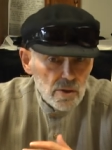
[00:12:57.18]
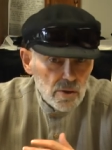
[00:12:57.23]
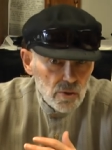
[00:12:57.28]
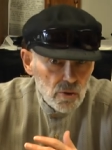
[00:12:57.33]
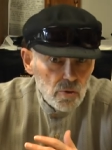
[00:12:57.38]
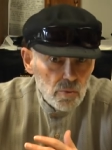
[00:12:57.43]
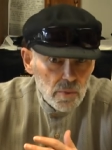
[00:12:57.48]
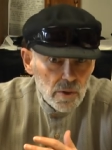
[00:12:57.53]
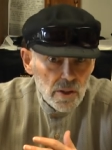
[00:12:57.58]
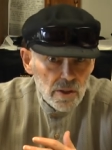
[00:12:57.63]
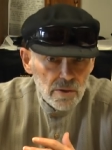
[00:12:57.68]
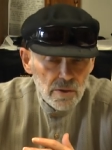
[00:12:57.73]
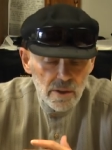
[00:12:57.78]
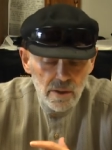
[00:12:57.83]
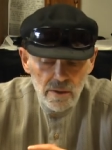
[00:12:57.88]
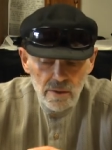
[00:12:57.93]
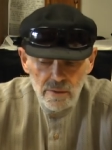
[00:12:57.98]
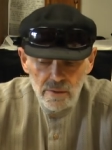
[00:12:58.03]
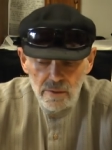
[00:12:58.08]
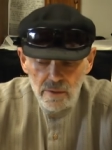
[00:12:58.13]

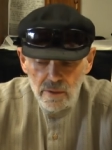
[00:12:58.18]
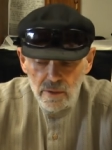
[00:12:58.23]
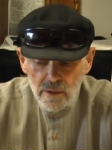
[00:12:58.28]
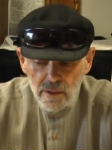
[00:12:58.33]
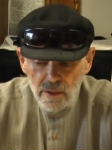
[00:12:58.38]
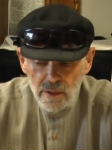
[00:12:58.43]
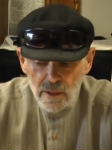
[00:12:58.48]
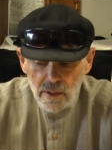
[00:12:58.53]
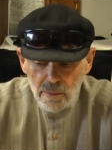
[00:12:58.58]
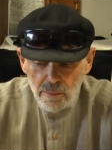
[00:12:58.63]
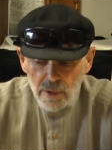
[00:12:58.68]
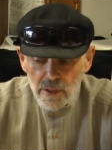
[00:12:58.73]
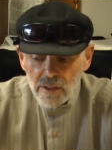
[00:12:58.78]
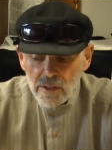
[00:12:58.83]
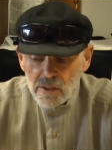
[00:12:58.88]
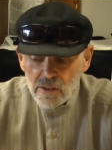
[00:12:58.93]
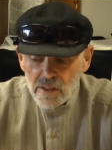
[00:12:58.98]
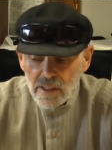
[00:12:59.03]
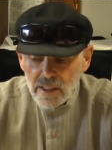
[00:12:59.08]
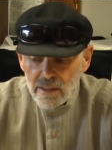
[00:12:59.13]
Humility. But
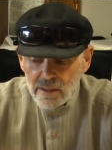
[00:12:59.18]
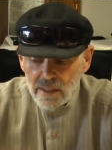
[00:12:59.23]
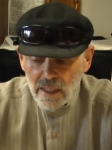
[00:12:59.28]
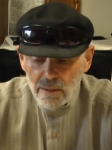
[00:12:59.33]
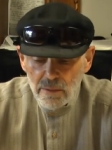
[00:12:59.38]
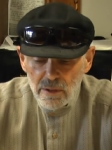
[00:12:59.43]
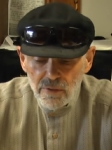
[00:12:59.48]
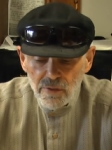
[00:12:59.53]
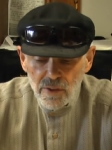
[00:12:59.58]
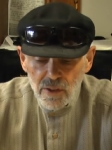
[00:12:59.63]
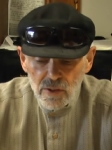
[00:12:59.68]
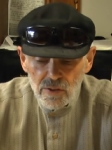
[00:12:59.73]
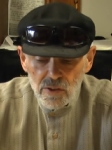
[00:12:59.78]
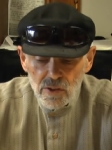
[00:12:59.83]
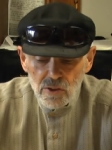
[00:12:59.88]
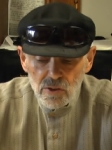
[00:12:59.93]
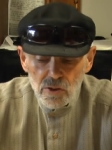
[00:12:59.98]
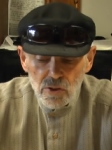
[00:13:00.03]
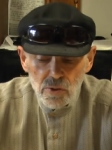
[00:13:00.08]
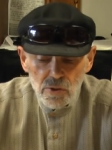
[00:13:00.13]
at the same time, he feels
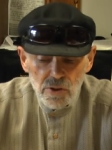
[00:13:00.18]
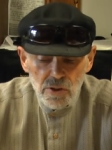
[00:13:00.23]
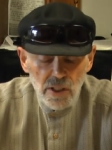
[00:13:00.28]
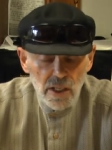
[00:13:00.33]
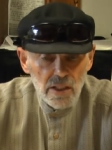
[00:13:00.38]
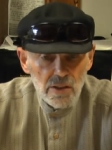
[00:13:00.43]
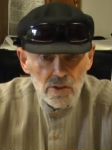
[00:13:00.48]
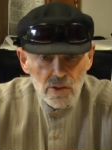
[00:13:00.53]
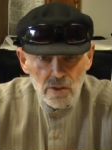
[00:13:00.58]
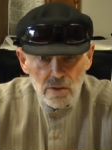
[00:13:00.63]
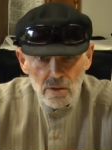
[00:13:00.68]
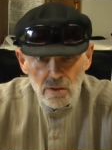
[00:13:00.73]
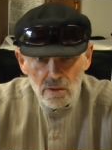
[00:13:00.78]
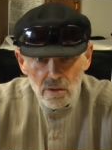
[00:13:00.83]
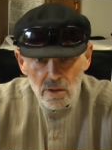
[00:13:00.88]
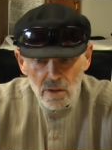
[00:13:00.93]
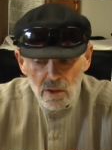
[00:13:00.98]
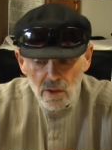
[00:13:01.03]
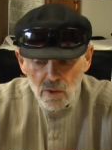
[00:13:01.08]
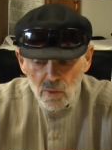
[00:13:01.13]
that the Jewish nation
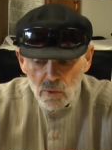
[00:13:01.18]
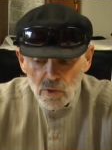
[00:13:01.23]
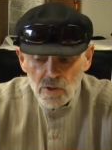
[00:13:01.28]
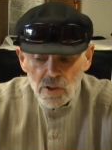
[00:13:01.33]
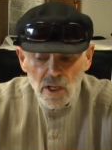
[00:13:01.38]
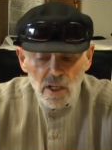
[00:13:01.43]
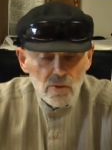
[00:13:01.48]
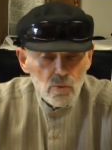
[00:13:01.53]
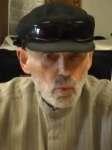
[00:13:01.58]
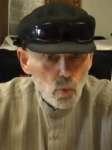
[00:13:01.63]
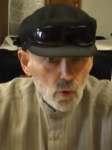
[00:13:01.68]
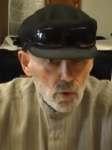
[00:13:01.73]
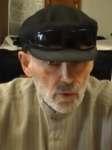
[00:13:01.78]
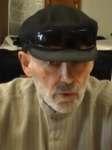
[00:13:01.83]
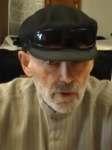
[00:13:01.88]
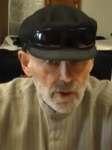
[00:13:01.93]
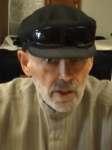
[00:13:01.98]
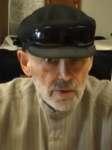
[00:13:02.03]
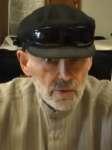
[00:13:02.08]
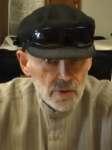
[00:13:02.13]
was
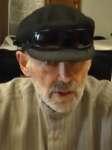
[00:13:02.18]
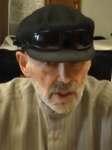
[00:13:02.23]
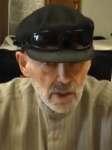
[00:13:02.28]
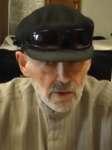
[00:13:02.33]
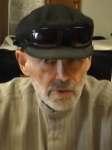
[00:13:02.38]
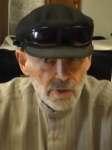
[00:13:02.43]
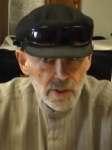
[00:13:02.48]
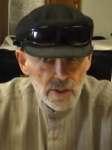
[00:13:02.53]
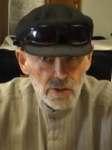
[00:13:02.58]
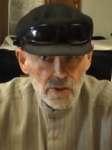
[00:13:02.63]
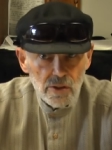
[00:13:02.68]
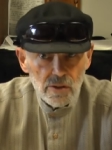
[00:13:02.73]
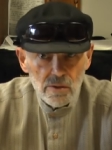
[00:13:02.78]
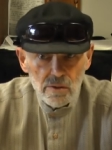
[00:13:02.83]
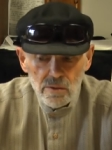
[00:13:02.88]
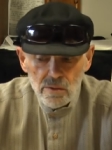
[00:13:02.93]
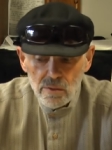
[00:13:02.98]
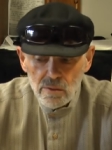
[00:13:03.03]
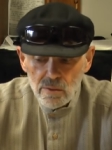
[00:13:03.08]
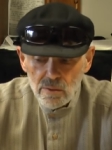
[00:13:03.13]
unworthy of salvation.
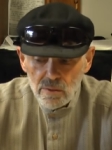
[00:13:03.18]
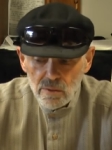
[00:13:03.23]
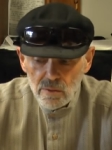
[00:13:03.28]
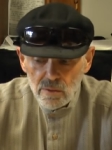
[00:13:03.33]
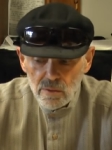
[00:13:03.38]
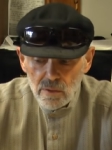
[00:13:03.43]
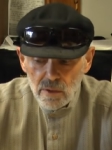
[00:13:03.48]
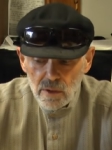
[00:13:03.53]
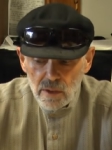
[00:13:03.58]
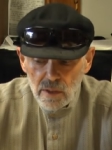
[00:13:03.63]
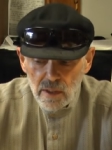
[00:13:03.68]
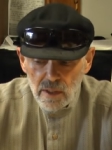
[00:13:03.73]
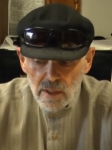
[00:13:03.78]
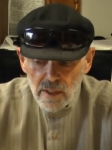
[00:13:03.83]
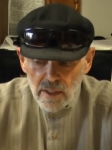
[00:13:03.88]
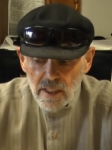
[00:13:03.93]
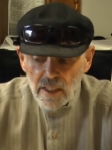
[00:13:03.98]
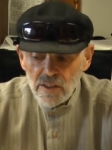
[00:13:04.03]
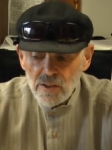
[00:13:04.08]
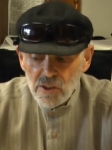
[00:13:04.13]

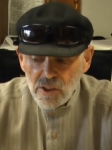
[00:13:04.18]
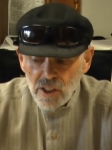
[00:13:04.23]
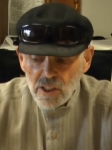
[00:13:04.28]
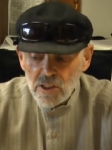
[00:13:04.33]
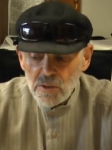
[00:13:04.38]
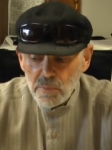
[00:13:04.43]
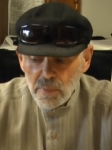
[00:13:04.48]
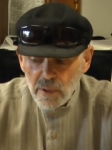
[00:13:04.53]
He had just